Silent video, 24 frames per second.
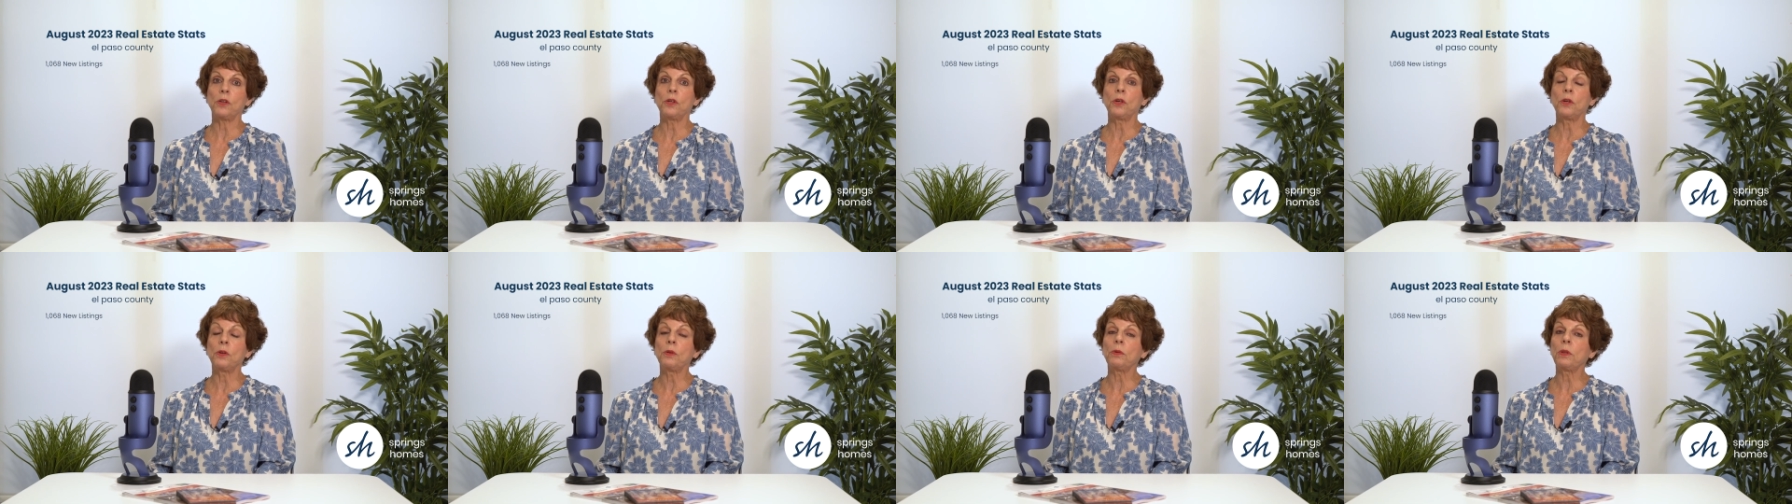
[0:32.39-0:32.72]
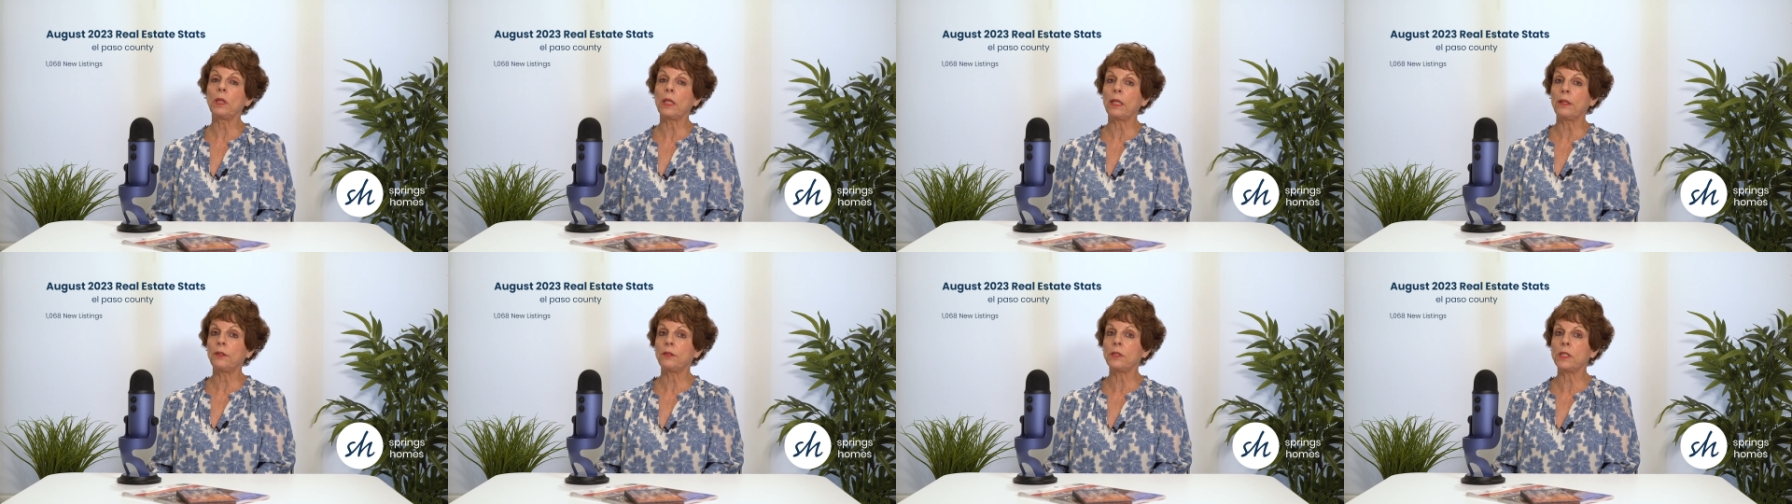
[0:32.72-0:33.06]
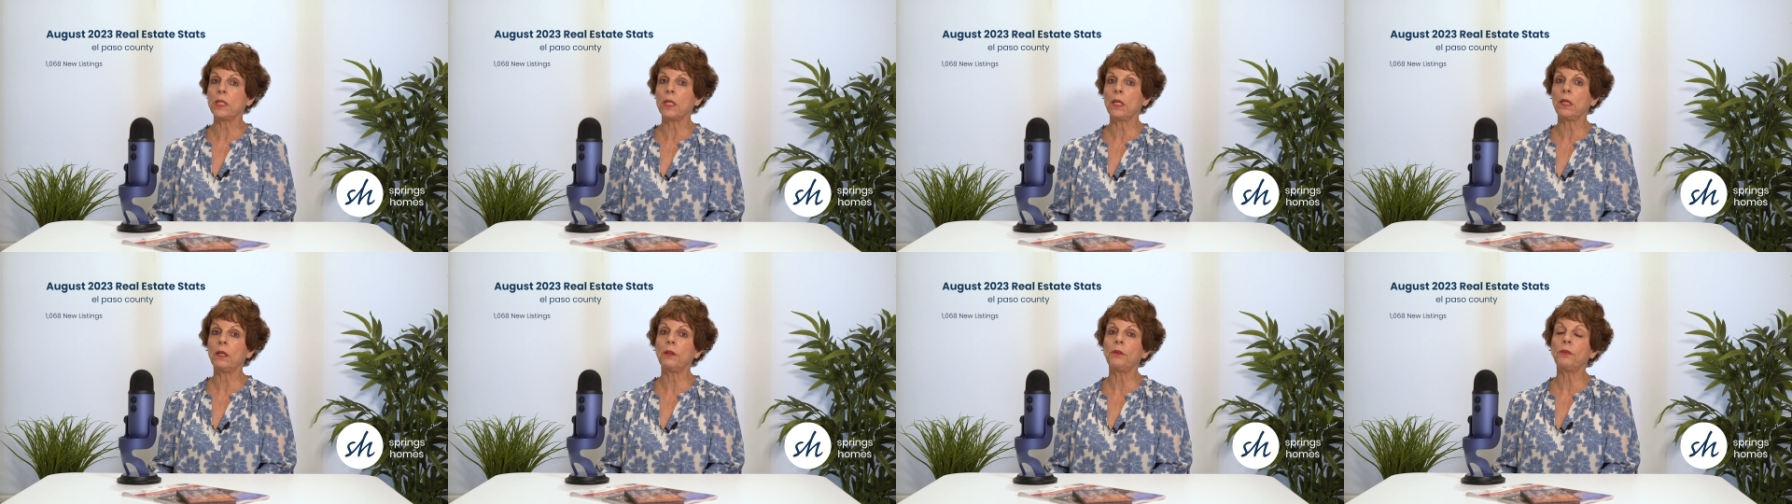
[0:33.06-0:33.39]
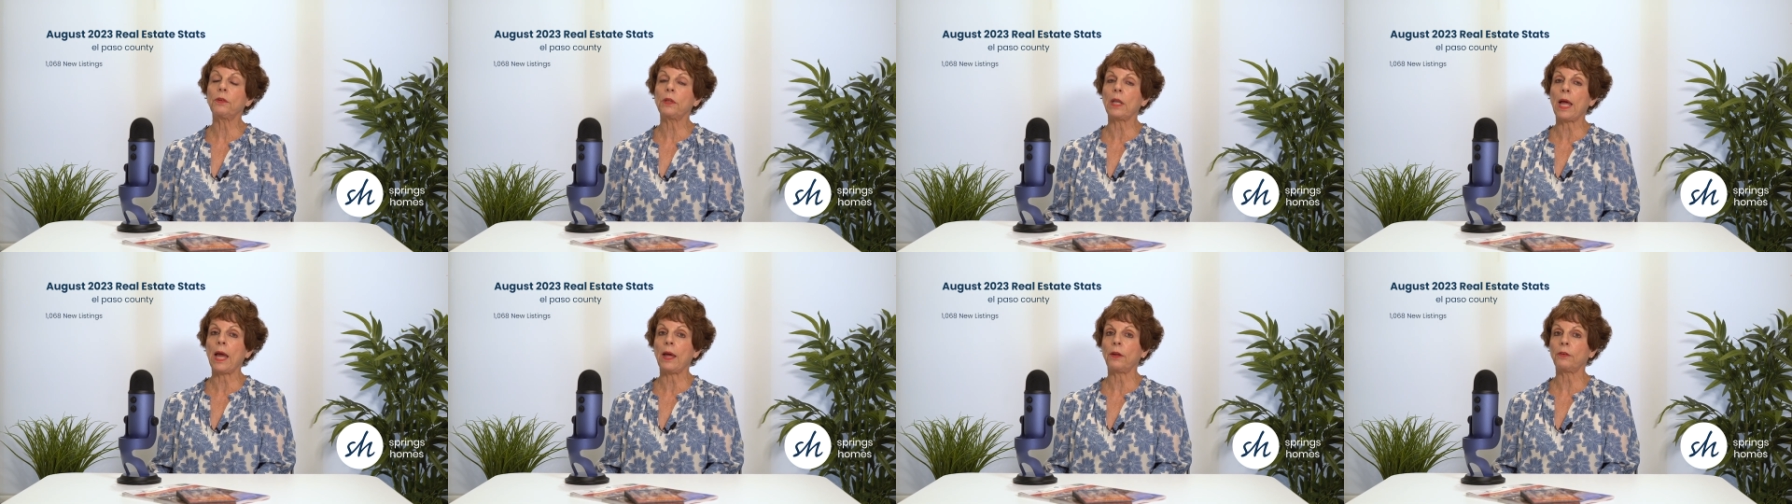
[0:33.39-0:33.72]
new
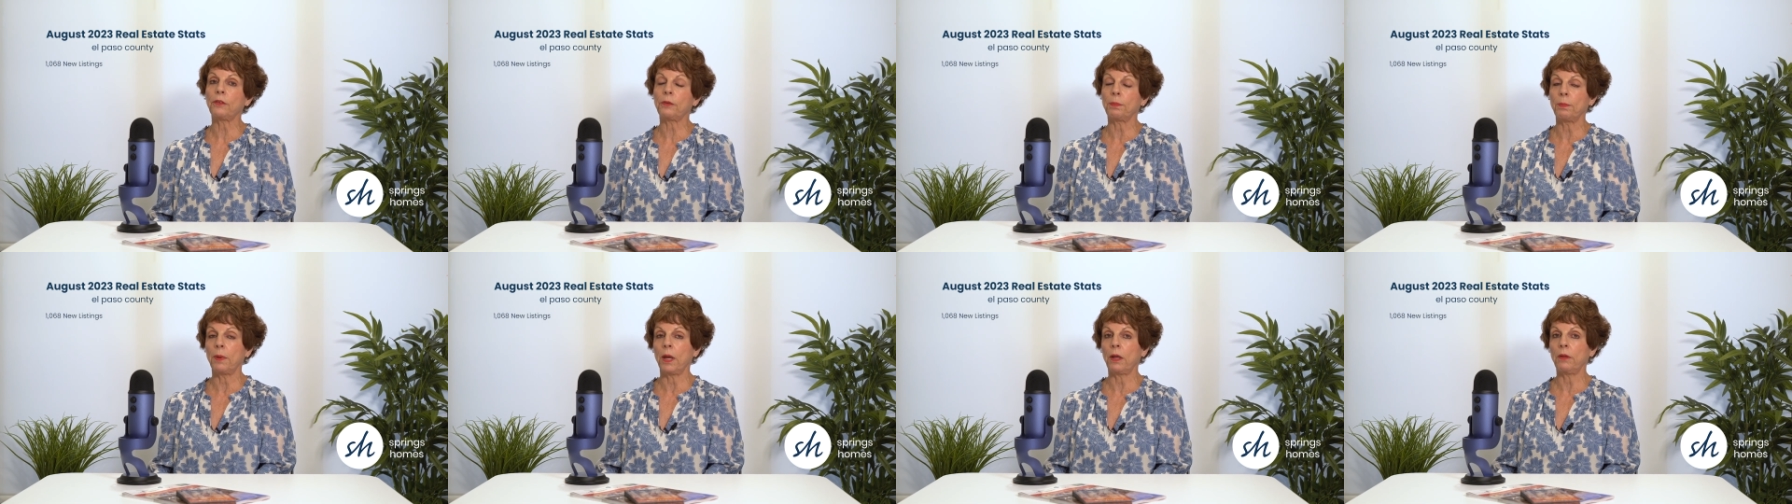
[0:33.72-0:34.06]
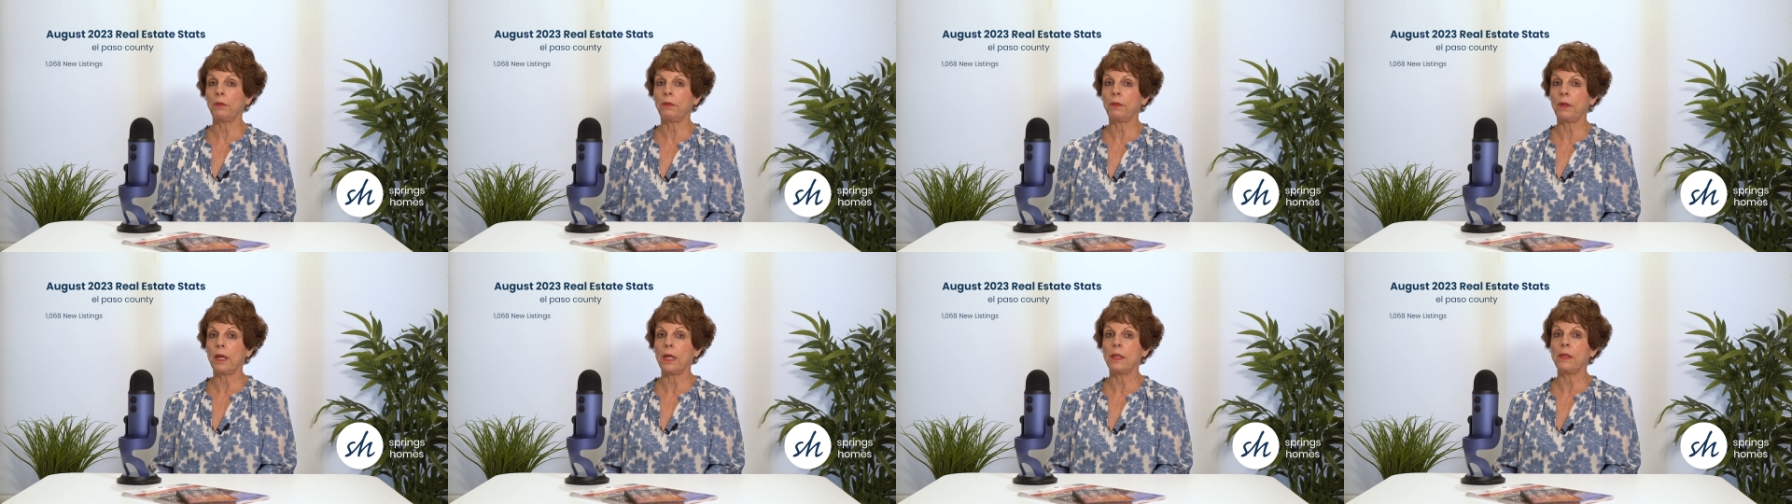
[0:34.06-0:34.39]
listings last month,